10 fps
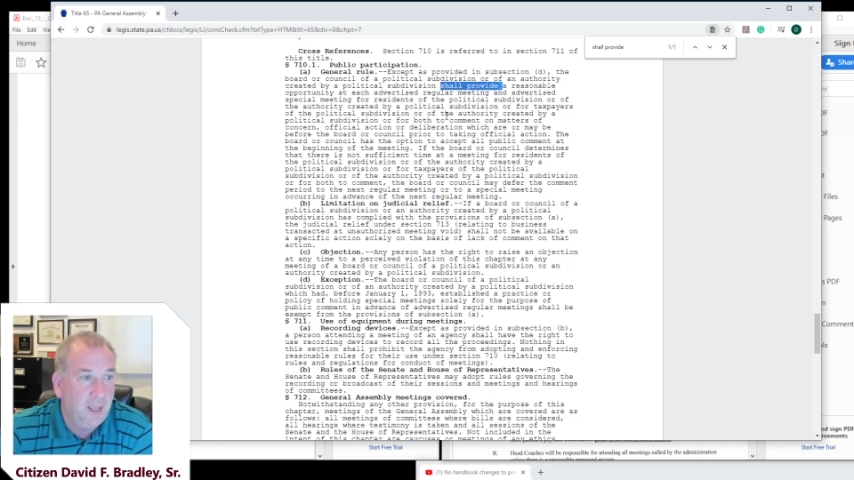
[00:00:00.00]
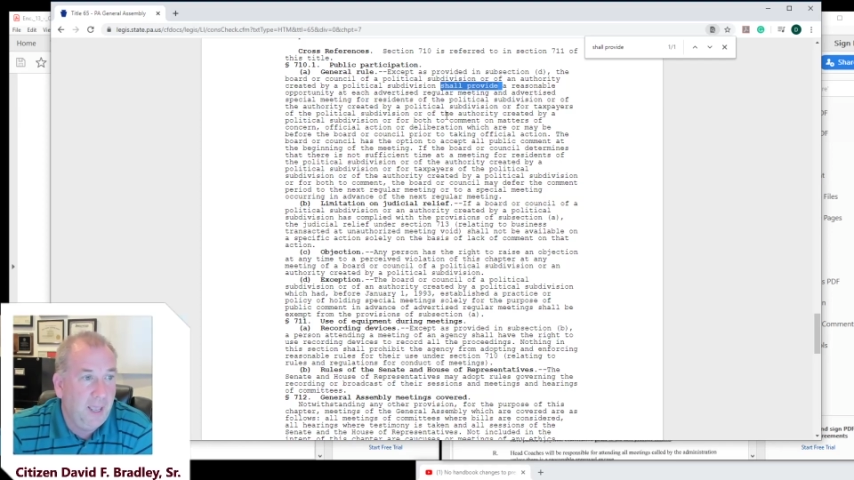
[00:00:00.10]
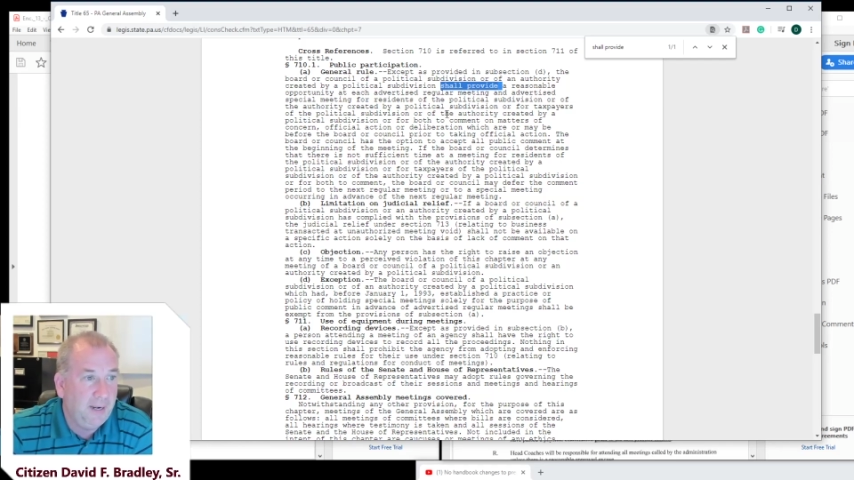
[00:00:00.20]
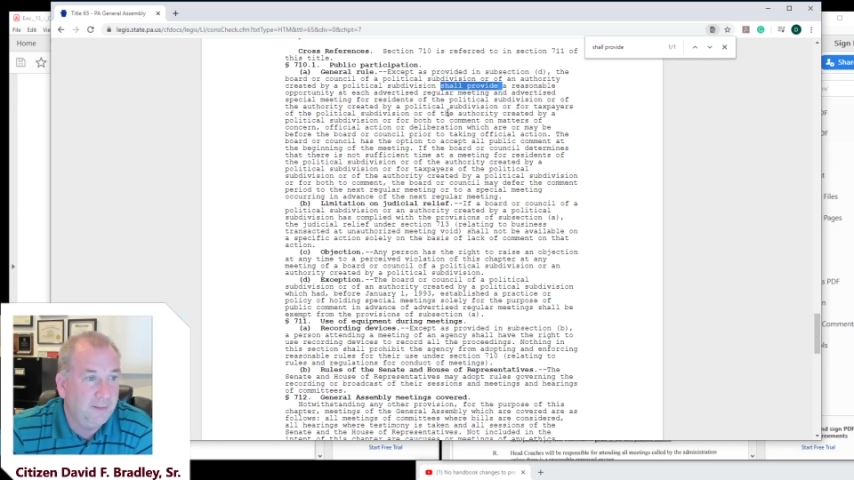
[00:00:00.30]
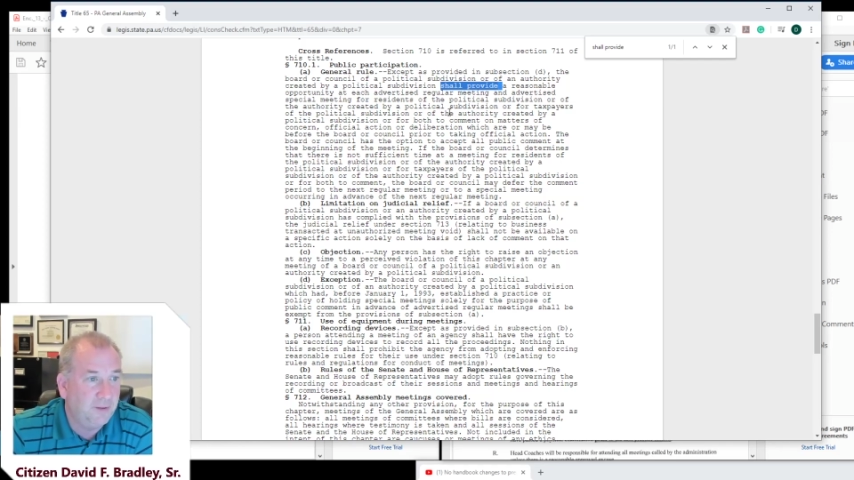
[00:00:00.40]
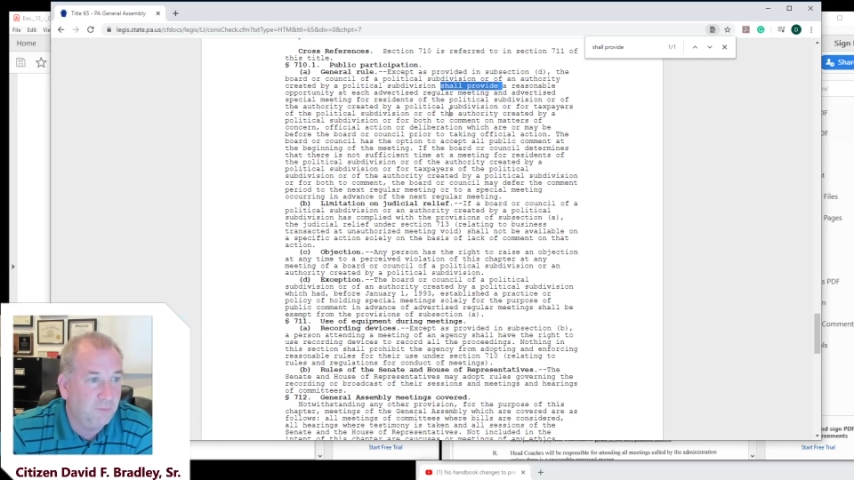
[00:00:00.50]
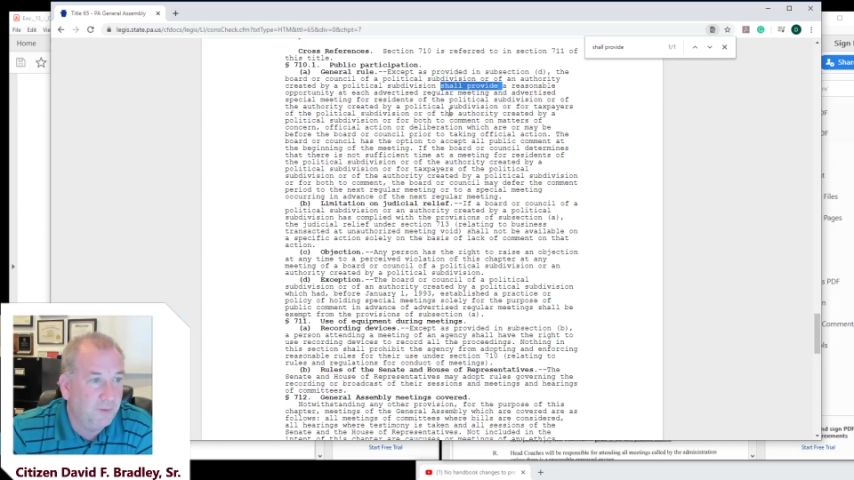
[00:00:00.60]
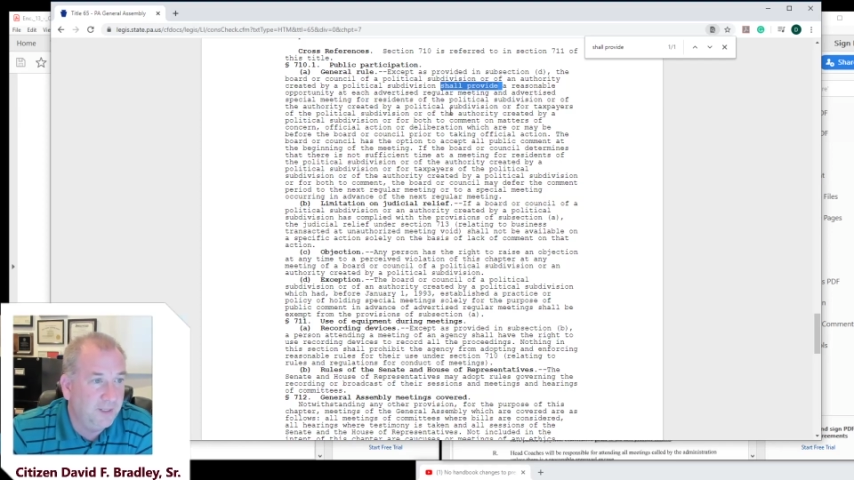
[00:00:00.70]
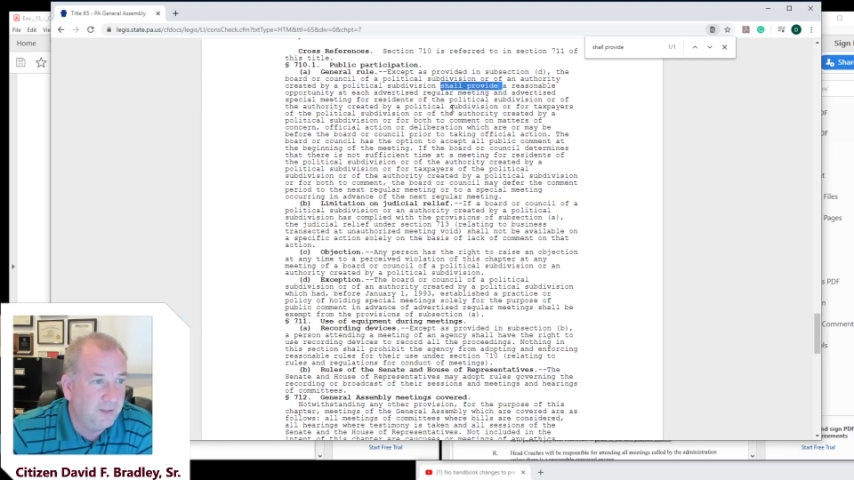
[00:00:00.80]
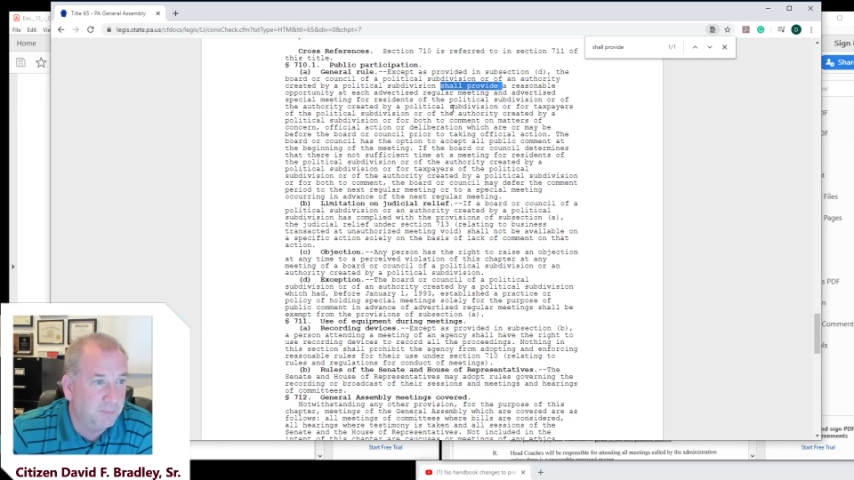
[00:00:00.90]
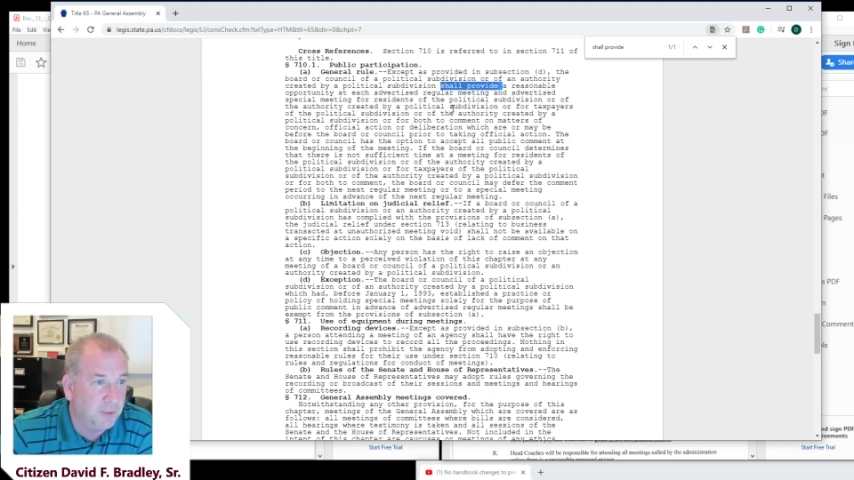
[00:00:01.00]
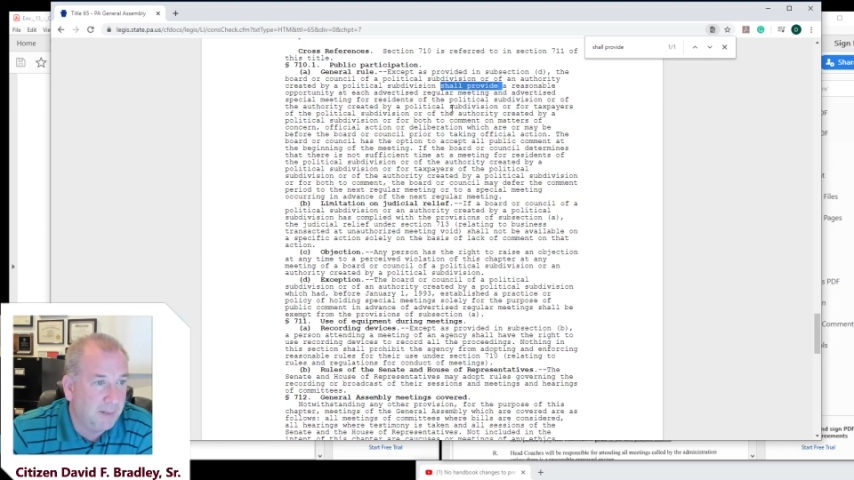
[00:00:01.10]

And it's a reasonable